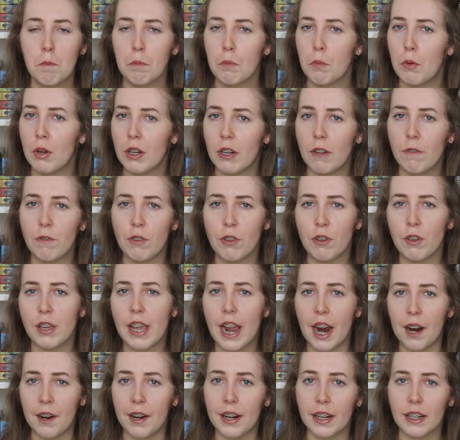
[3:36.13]
point of view
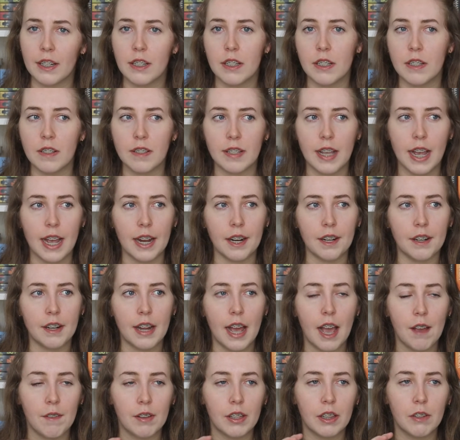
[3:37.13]
characters and
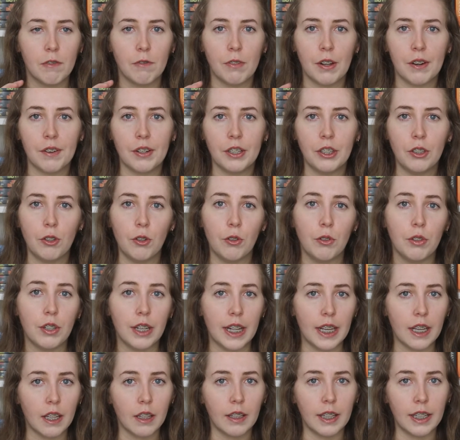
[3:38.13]
having them very
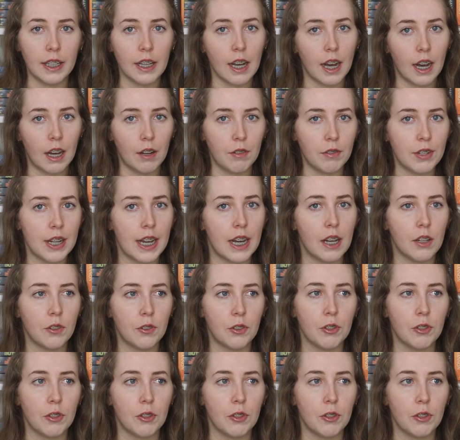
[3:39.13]
uniquely carved out,